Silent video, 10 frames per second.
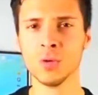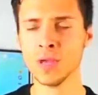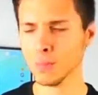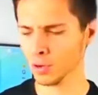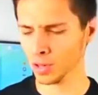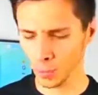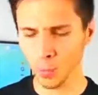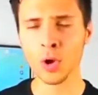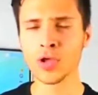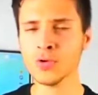People are like,
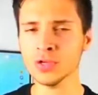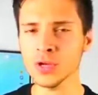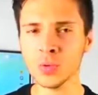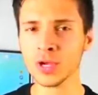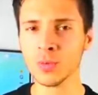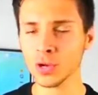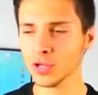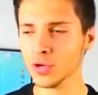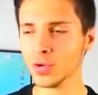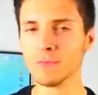what are you doing? What are
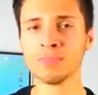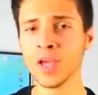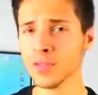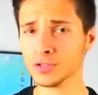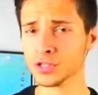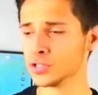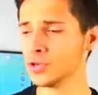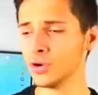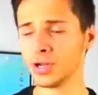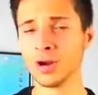you doing? And there's a
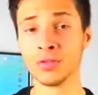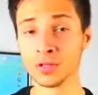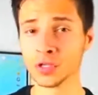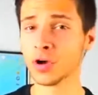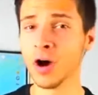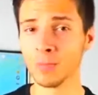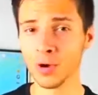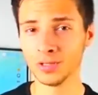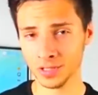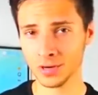security guard, there's a cop
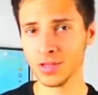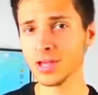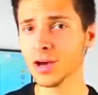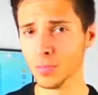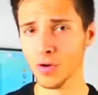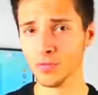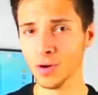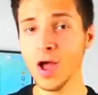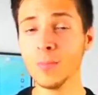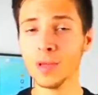right there. They come
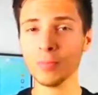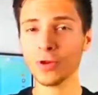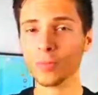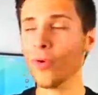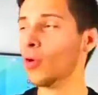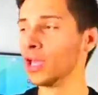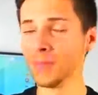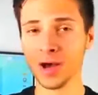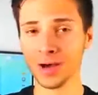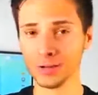over, people are pointing
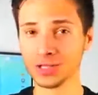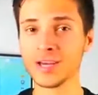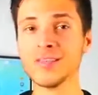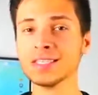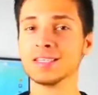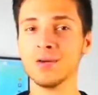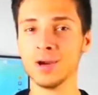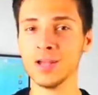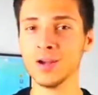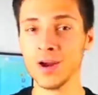him out. They're saying, this guy
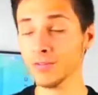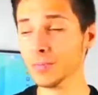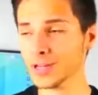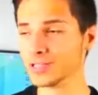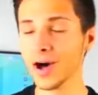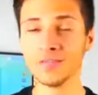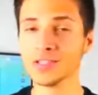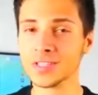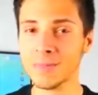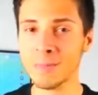right here. Everybody's
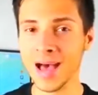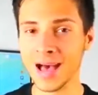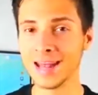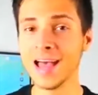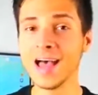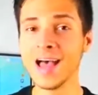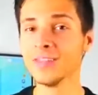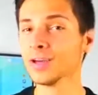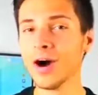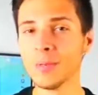obviously mad,
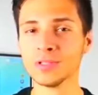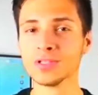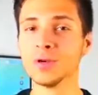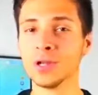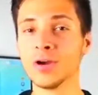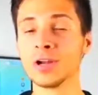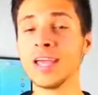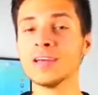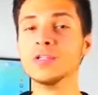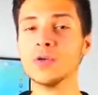and the cop and security guard
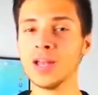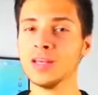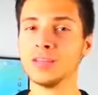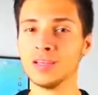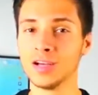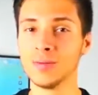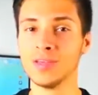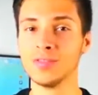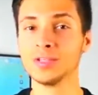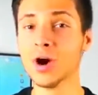can't do anything. I
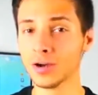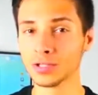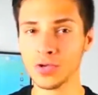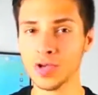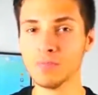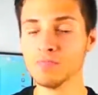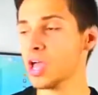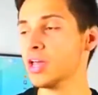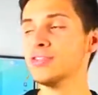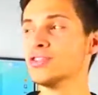mean, they talk to him,
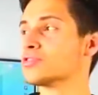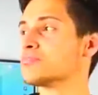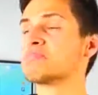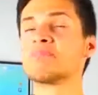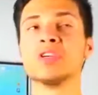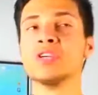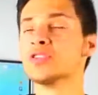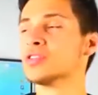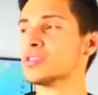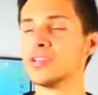and he just
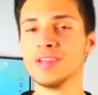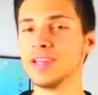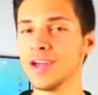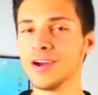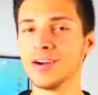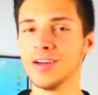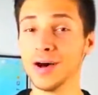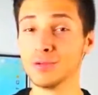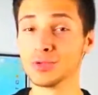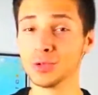doesn't even care. And
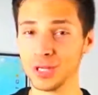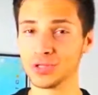that was really